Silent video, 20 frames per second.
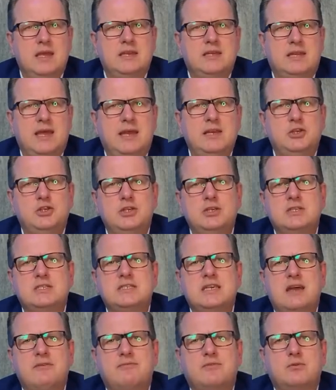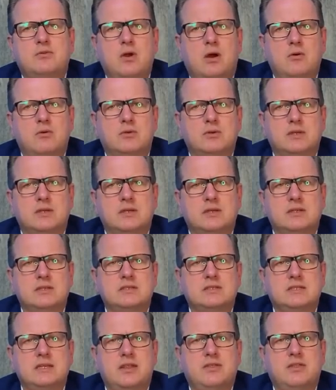Tensions have grown,
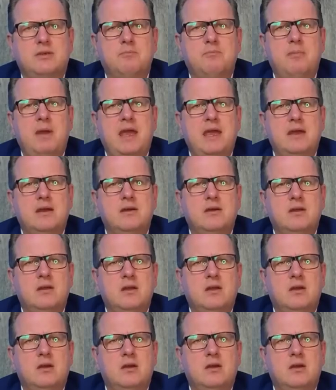said the mayor